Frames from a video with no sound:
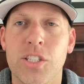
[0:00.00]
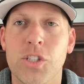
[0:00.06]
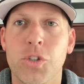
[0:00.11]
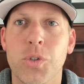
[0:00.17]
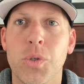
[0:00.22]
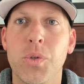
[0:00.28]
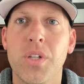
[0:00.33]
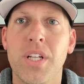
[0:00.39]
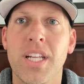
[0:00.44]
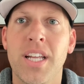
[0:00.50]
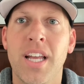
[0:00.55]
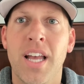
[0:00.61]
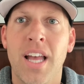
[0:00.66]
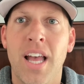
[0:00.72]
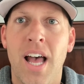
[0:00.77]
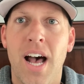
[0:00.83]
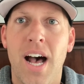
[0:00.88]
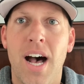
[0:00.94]
And truly
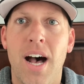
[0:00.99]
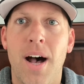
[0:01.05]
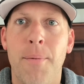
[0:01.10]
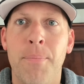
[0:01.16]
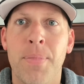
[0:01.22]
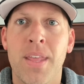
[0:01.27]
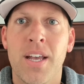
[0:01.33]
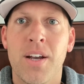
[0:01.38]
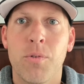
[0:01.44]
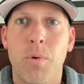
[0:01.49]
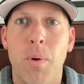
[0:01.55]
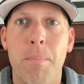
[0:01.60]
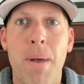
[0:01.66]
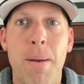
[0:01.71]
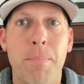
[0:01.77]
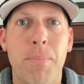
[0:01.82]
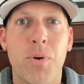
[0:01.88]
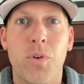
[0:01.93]

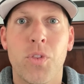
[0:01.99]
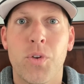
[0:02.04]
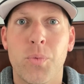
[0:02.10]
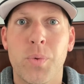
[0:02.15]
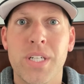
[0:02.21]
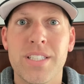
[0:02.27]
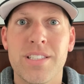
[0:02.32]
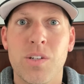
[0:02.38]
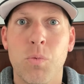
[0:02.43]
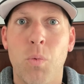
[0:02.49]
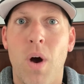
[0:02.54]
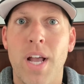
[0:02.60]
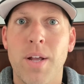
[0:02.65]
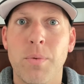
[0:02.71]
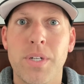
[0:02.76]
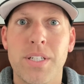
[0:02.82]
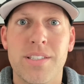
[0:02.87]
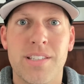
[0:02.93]
remember the reason why
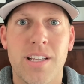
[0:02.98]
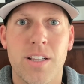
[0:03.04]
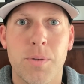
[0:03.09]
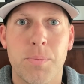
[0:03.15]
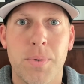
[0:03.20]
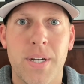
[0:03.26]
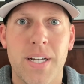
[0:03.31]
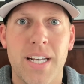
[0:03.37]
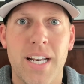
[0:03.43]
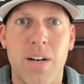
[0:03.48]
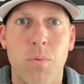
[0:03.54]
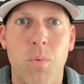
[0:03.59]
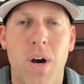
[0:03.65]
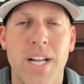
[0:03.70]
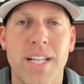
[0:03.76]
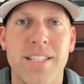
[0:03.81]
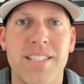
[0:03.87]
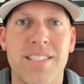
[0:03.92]
we celebrate and
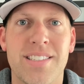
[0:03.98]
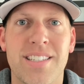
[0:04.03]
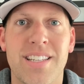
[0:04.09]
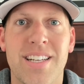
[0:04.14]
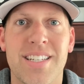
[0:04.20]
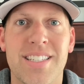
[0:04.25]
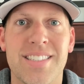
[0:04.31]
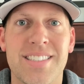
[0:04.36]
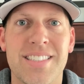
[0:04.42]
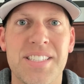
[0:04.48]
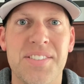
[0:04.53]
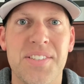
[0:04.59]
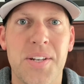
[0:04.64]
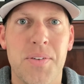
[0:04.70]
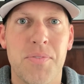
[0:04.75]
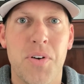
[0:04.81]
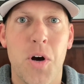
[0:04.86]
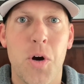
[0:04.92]
why this
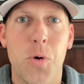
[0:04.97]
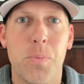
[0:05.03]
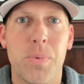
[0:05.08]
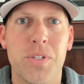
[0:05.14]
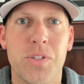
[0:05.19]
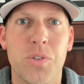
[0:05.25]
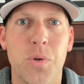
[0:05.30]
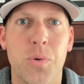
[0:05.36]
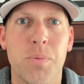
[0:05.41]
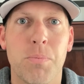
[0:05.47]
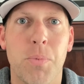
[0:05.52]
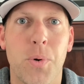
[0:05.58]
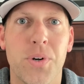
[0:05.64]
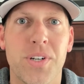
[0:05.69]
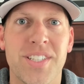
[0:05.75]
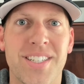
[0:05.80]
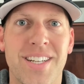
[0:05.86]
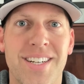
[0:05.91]
season of hope is so
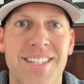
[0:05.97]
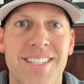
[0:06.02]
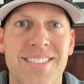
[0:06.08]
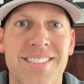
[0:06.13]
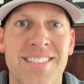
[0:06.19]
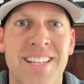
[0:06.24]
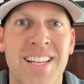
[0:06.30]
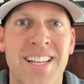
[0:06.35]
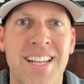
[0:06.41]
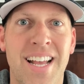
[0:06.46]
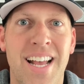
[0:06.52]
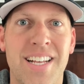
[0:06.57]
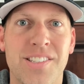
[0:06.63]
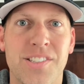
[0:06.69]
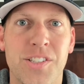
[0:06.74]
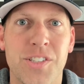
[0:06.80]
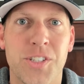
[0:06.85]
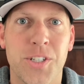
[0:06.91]
important to us
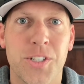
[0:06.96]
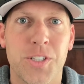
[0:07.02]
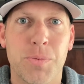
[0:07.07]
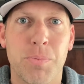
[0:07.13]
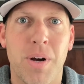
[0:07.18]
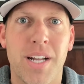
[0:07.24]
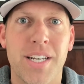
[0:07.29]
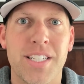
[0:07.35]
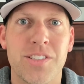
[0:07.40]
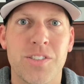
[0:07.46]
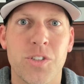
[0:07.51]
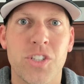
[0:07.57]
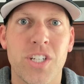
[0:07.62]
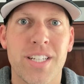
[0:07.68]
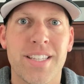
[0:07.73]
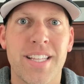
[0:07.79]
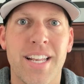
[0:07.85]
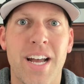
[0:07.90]
as the church body. So
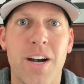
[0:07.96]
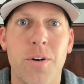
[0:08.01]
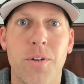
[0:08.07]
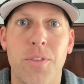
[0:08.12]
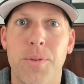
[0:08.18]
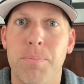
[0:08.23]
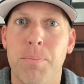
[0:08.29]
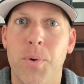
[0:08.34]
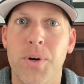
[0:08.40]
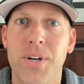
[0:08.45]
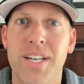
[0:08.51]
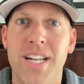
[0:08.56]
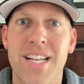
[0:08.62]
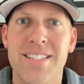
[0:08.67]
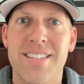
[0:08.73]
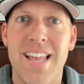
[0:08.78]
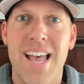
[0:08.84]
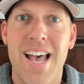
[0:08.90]
check that out, the
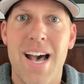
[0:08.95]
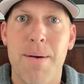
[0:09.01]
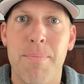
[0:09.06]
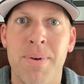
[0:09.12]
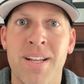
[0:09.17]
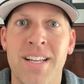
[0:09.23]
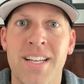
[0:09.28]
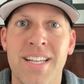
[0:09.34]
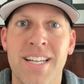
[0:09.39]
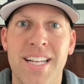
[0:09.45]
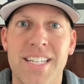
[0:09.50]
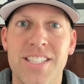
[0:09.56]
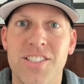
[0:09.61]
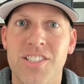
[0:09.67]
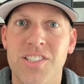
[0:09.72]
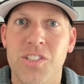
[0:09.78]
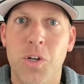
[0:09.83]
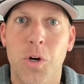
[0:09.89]
PortNaz app.
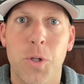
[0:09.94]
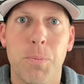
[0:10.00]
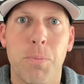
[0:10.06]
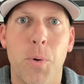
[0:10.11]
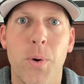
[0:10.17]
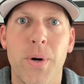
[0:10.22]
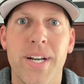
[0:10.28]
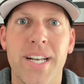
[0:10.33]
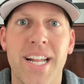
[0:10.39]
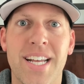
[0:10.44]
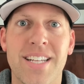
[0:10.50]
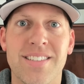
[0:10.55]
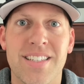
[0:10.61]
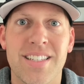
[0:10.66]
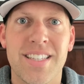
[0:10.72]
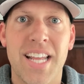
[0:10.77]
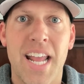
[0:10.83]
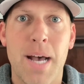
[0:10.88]
It's just called PortNaz
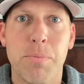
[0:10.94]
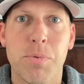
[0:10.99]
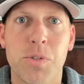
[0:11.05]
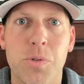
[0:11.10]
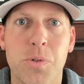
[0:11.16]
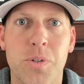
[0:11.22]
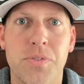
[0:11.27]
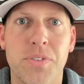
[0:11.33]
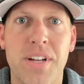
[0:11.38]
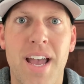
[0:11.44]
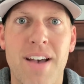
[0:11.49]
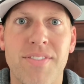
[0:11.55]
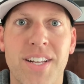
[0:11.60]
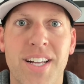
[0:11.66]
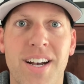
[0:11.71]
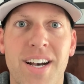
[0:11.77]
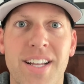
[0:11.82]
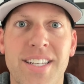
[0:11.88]
in the App Store. If you
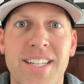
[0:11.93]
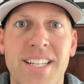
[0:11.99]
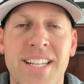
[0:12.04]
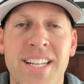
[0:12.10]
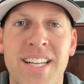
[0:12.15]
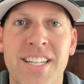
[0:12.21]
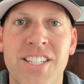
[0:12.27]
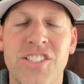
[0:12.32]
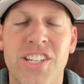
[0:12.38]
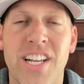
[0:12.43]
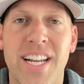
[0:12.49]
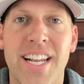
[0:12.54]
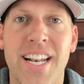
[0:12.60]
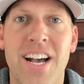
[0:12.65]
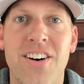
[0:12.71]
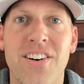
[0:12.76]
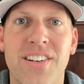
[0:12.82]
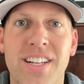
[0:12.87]
haven't gotten it, check
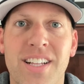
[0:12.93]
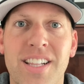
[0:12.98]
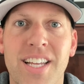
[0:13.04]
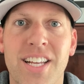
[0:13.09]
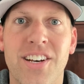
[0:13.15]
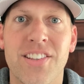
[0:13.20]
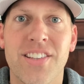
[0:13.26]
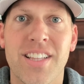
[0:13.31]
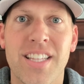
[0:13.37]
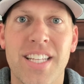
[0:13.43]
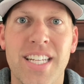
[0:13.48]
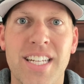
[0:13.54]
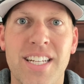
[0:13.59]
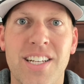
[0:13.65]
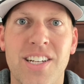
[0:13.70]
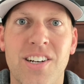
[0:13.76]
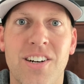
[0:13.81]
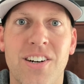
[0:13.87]
it out and click on the
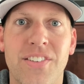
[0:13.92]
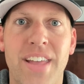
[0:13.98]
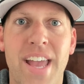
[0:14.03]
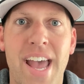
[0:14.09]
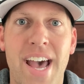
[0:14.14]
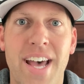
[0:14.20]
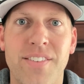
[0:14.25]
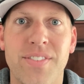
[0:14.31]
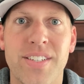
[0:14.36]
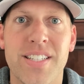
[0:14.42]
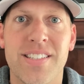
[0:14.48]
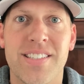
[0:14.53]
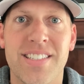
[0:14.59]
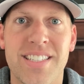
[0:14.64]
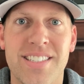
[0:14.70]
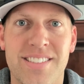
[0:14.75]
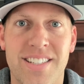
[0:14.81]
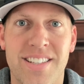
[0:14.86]
link called Advent
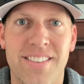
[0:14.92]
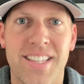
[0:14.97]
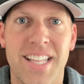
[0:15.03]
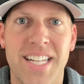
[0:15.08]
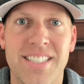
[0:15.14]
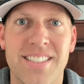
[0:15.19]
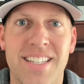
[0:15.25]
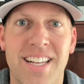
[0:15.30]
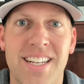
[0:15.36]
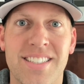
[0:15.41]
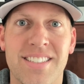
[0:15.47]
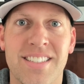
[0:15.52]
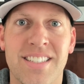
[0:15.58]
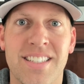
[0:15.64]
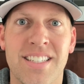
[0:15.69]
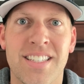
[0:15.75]
Season. Thanks, guys.